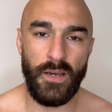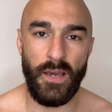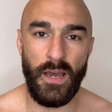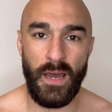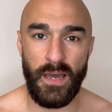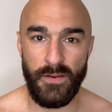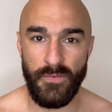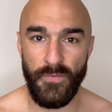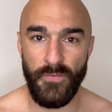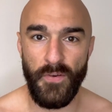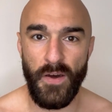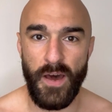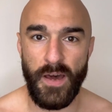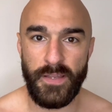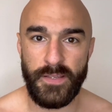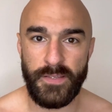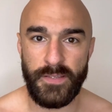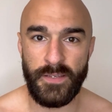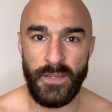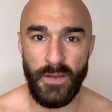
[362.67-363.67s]
and
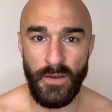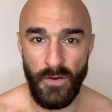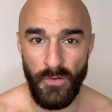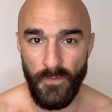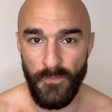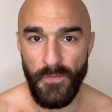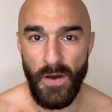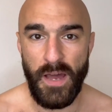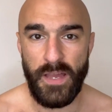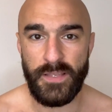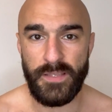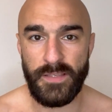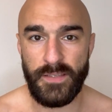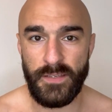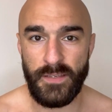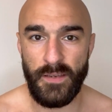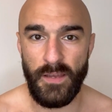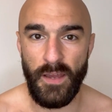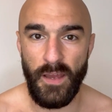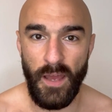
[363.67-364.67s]
fats.
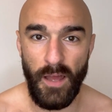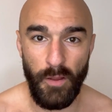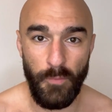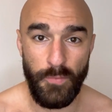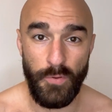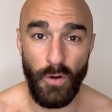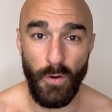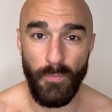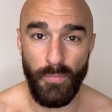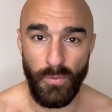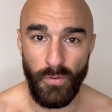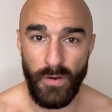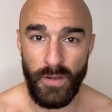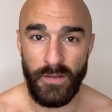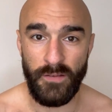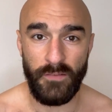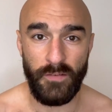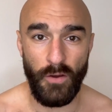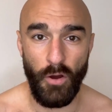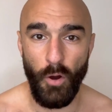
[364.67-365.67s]
Fats help your brain
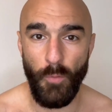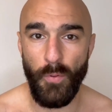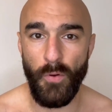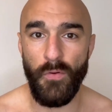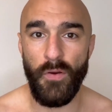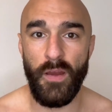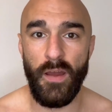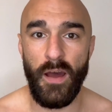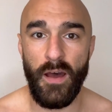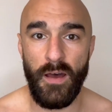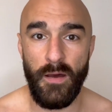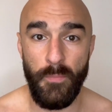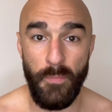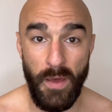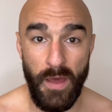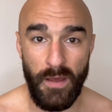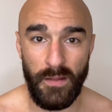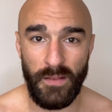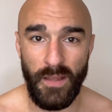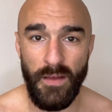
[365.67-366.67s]
to operate at a
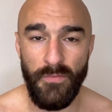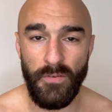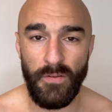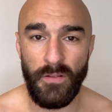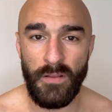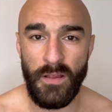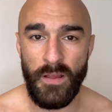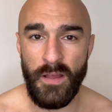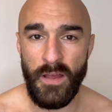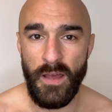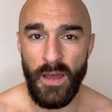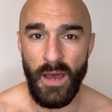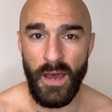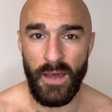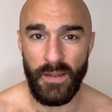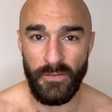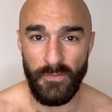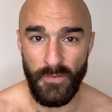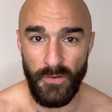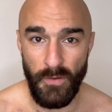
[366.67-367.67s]
better level,
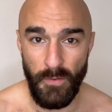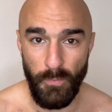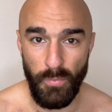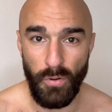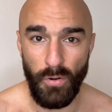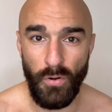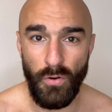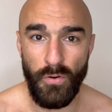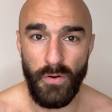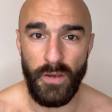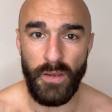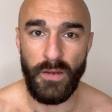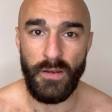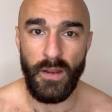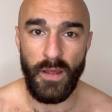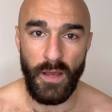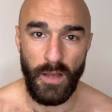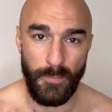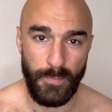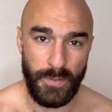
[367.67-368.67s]
and protein
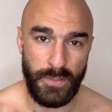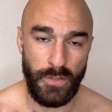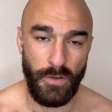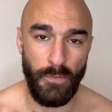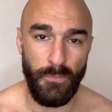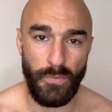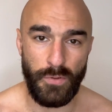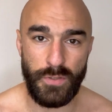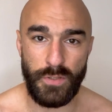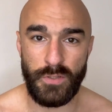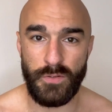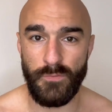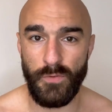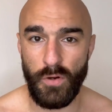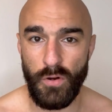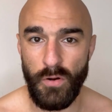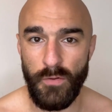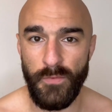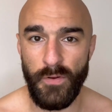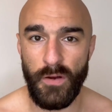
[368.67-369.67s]
helps your muscles
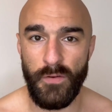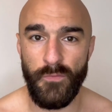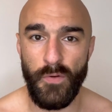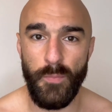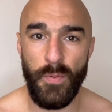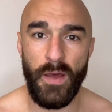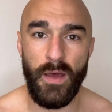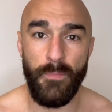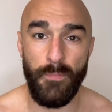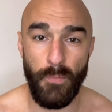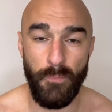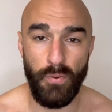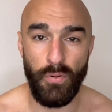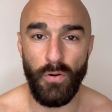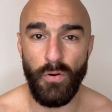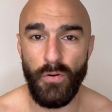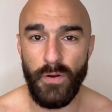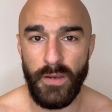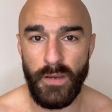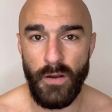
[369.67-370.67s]
recover and repair. But
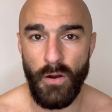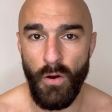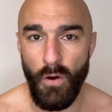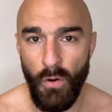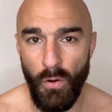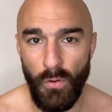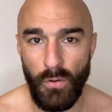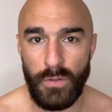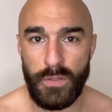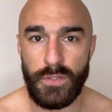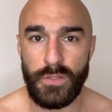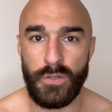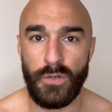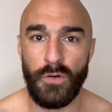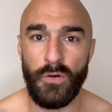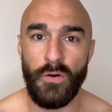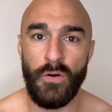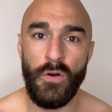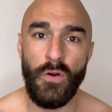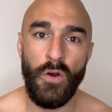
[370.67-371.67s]
protein
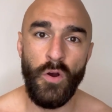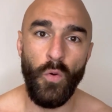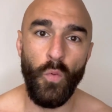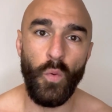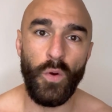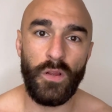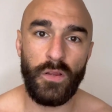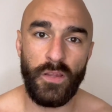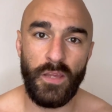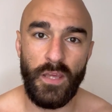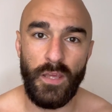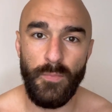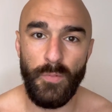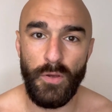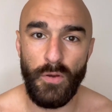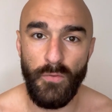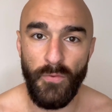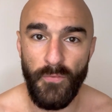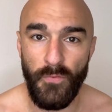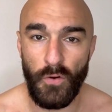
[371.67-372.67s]
also will keep
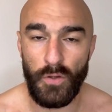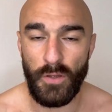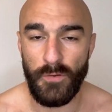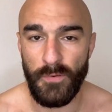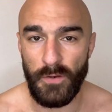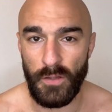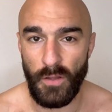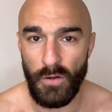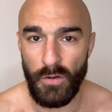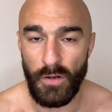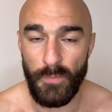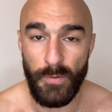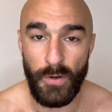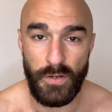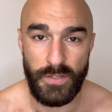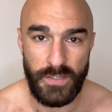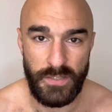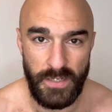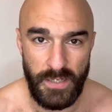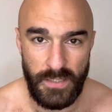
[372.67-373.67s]
you fuller for longer because
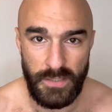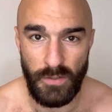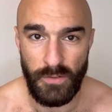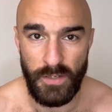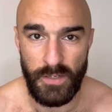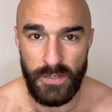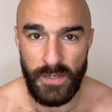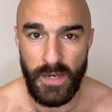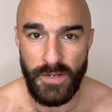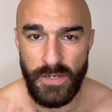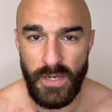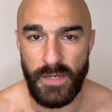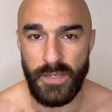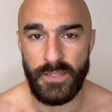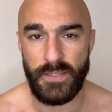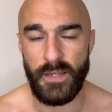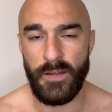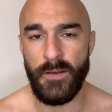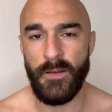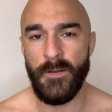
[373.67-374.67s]
it takes longer to
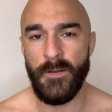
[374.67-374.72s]
digest.